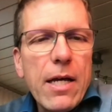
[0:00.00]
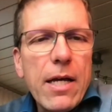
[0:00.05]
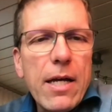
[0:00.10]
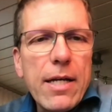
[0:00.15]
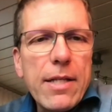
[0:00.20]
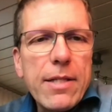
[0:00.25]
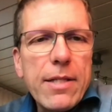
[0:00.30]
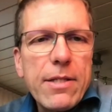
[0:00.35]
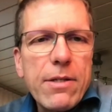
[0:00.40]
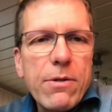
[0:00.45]

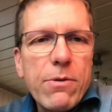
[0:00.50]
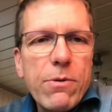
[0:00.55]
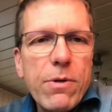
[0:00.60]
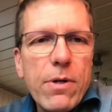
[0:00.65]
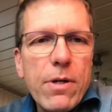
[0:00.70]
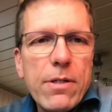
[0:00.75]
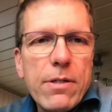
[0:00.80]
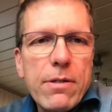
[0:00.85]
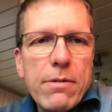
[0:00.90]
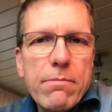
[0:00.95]
And
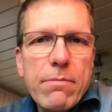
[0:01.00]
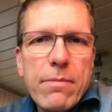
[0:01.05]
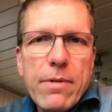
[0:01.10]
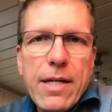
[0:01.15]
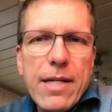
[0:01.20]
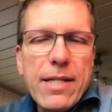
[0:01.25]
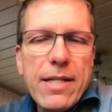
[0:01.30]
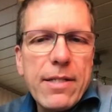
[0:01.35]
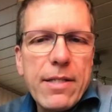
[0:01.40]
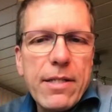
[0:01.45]
so
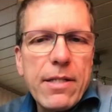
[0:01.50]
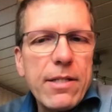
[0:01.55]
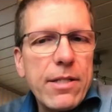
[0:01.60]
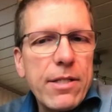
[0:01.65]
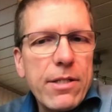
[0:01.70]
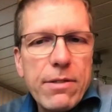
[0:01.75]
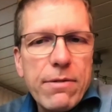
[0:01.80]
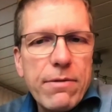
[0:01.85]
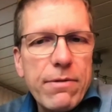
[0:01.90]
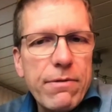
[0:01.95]
it is a
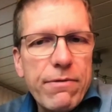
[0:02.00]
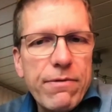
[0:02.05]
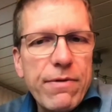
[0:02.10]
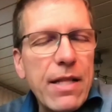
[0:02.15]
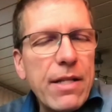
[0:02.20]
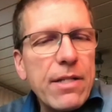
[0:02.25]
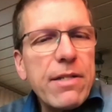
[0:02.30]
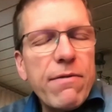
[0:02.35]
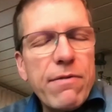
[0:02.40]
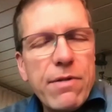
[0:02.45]

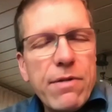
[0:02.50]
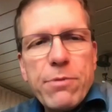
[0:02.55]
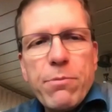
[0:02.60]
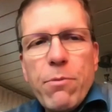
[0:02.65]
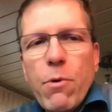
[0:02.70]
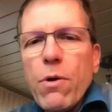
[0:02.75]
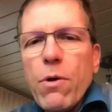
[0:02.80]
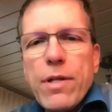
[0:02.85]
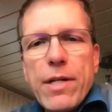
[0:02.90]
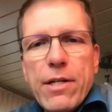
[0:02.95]
relatively
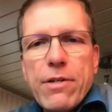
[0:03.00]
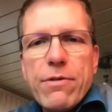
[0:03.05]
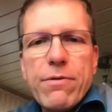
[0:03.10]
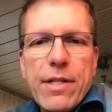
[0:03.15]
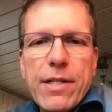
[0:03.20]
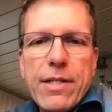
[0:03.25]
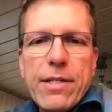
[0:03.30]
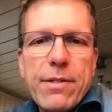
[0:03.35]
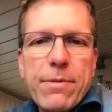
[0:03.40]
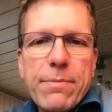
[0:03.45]
small
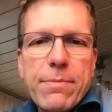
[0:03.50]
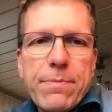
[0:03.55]
increase.